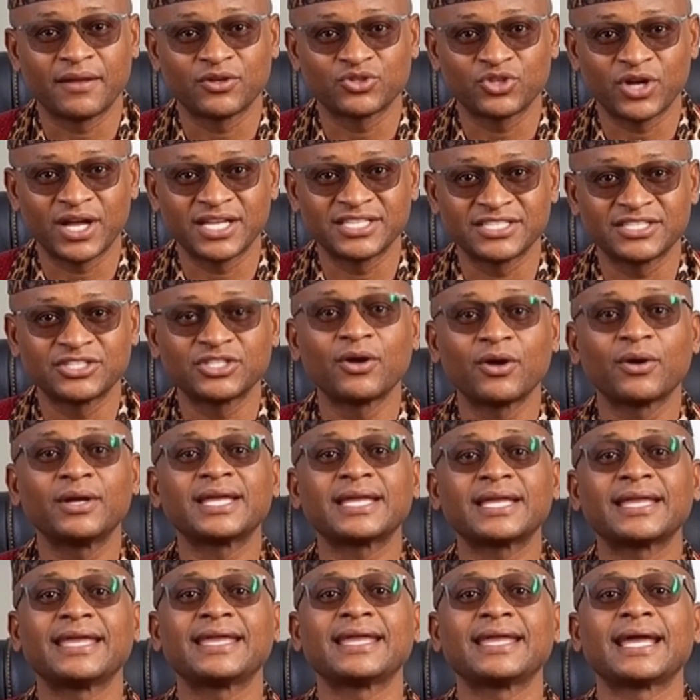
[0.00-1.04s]
Trust your
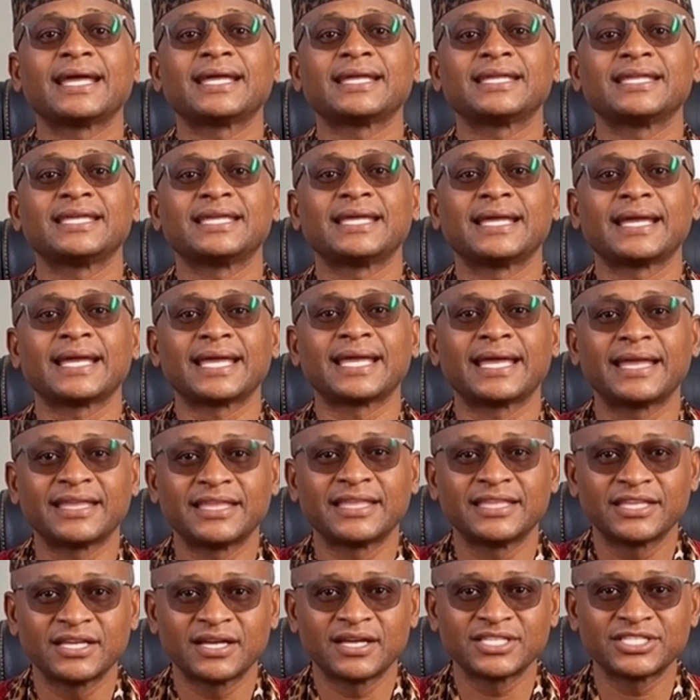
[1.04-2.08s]
instincts. In
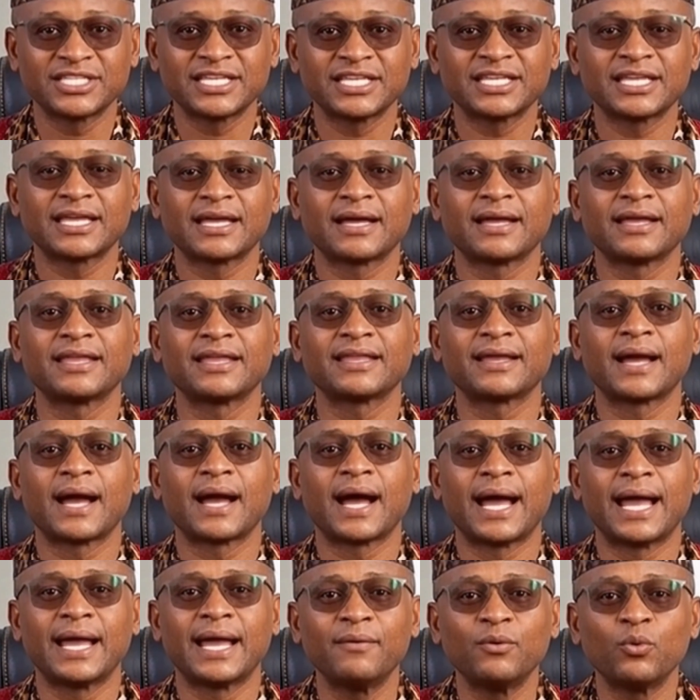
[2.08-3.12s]
30 years,
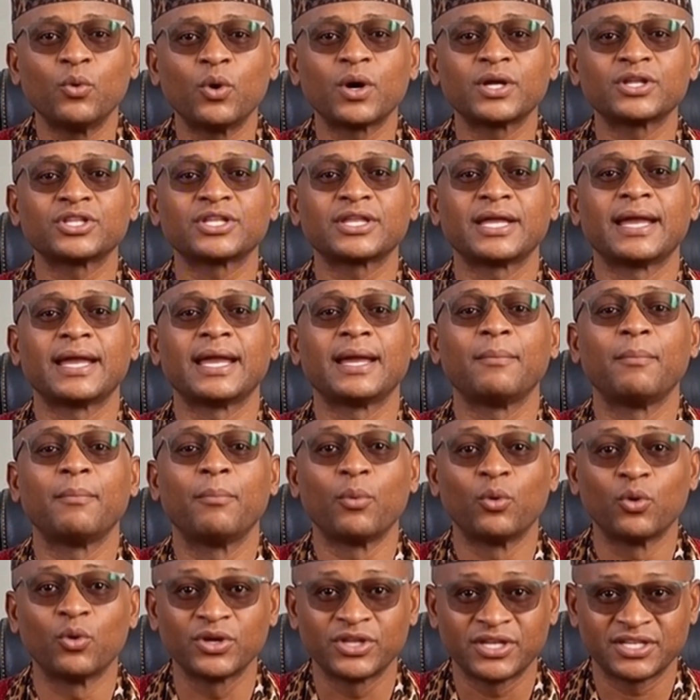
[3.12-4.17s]
I have watched
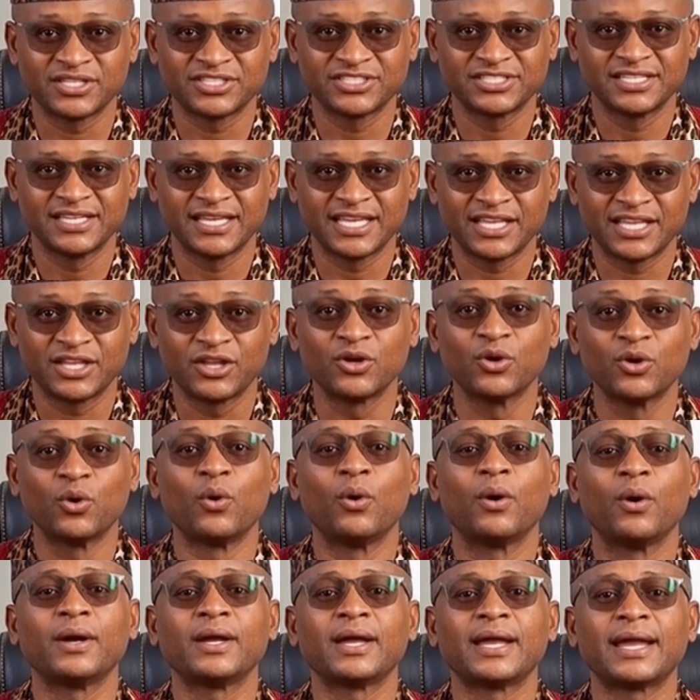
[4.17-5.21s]
importers
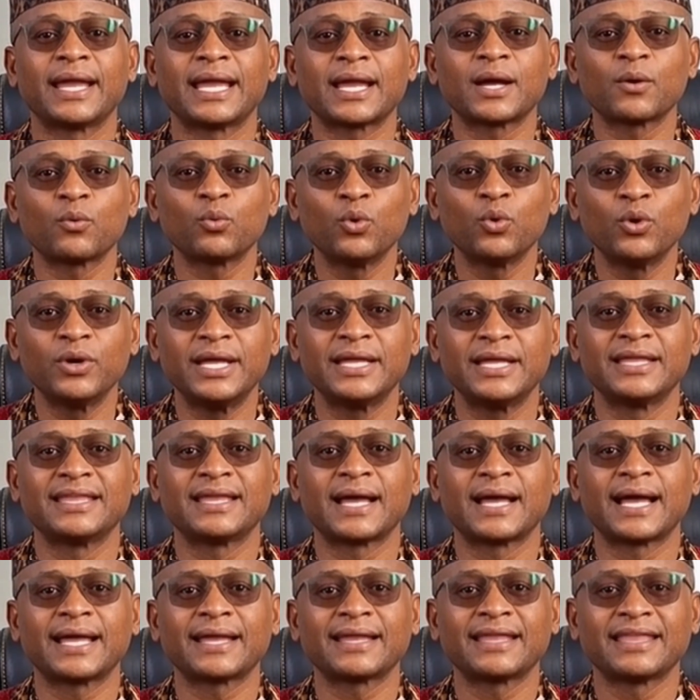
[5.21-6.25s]
ignore clear warning
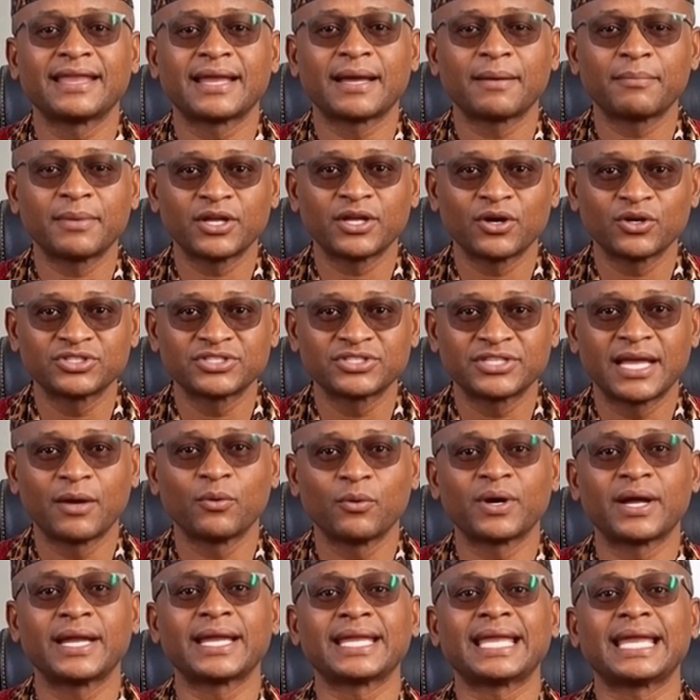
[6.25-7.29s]
signs because they
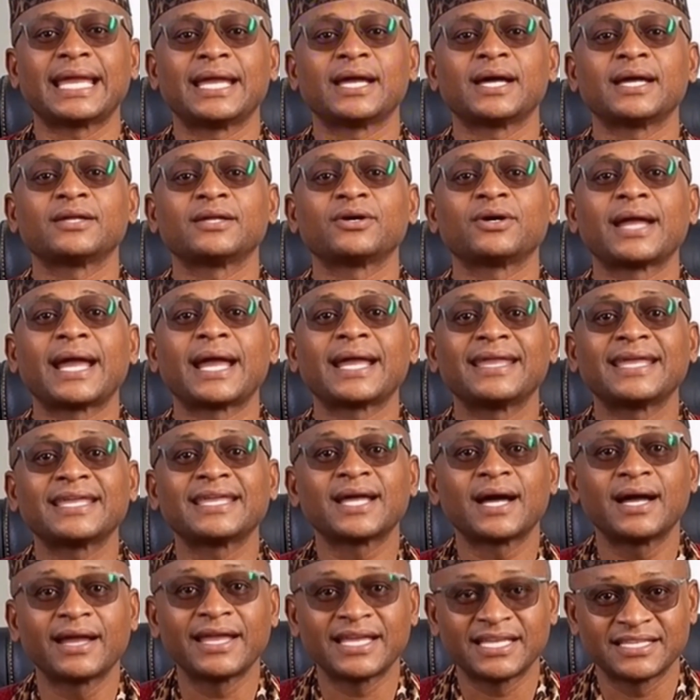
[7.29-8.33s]
were eager to get
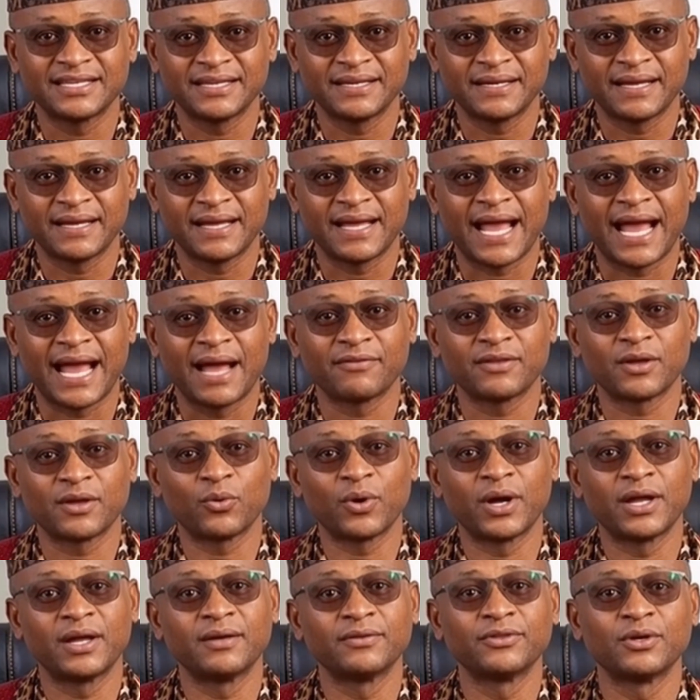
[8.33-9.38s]
started. Every
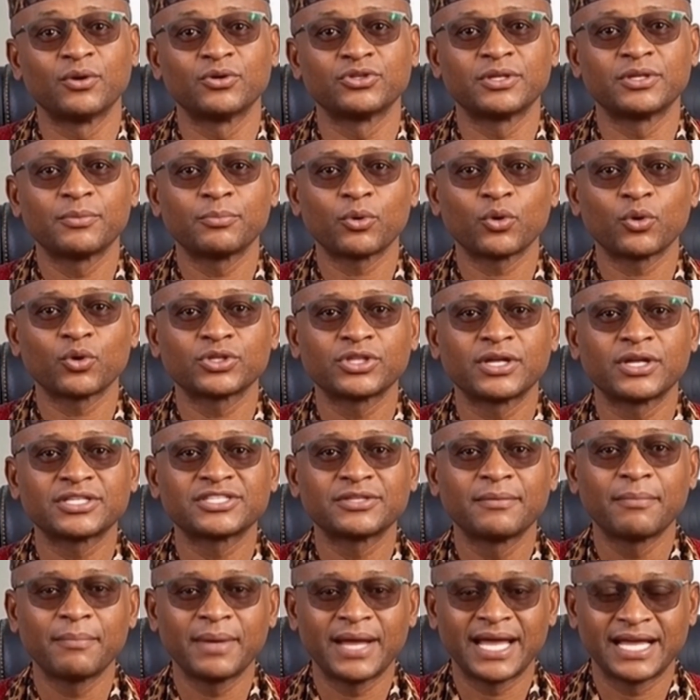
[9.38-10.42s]
one of those
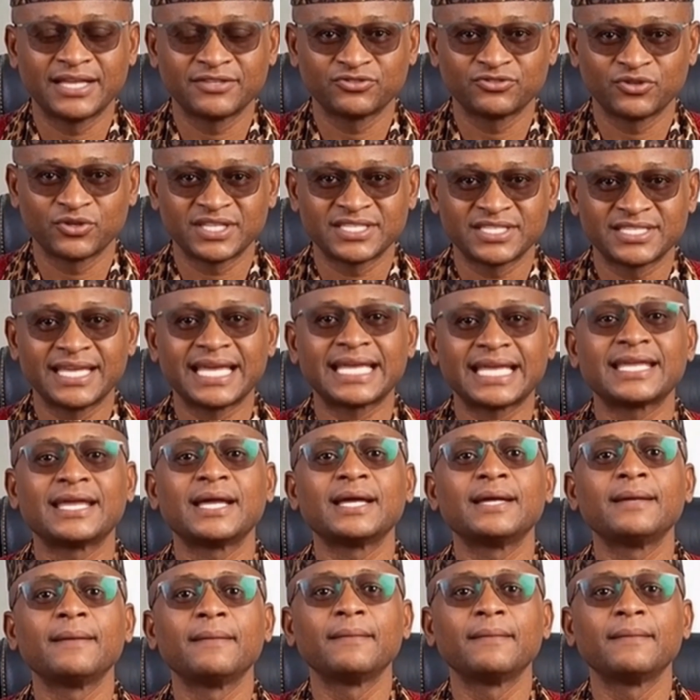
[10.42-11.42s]
importers paid for it later.